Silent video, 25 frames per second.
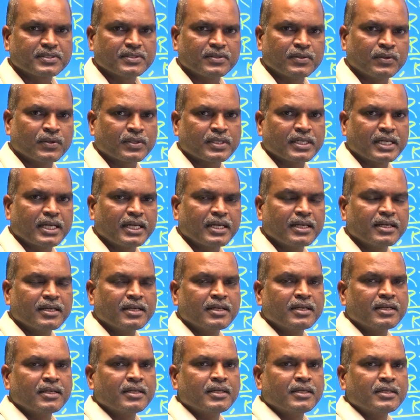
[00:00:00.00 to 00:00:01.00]
Okay.
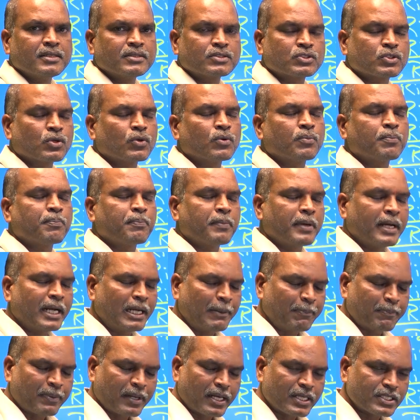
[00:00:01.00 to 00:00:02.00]
So
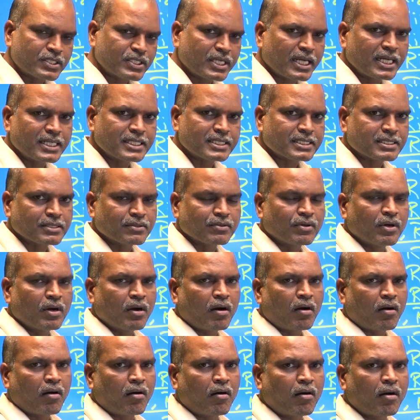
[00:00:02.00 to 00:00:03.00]
at present,
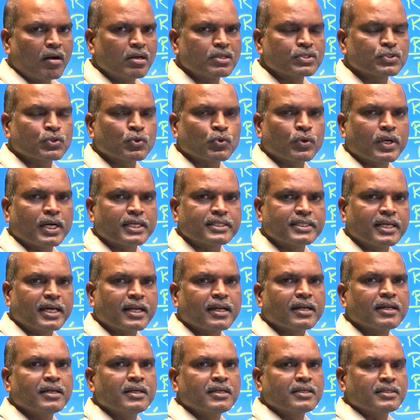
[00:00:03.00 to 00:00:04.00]

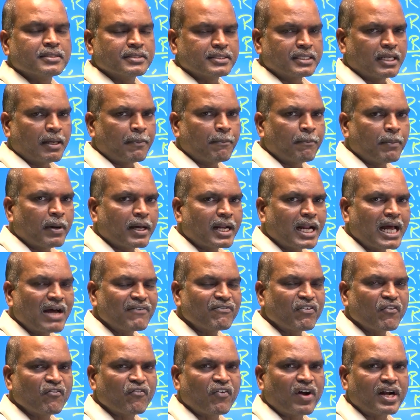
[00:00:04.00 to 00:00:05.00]
altogether number
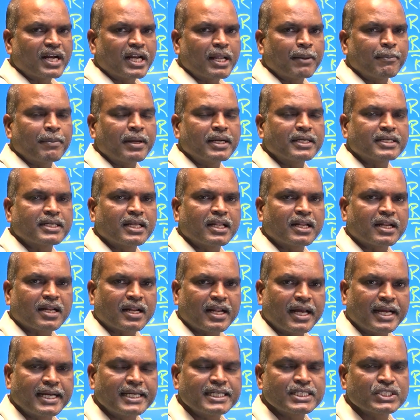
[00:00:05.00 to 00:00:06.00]
of fundamental
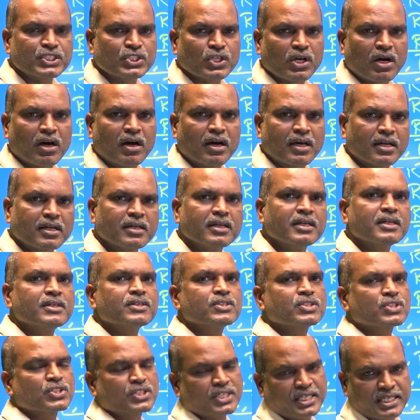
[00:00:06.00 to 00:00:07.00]
rights are
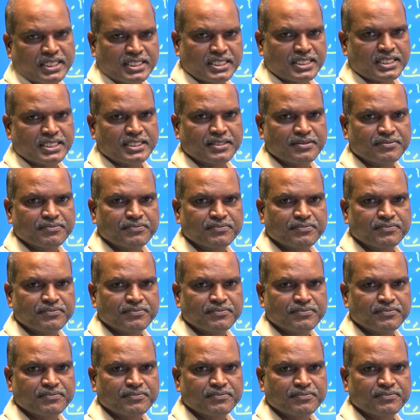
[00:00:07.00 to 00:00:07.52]
6.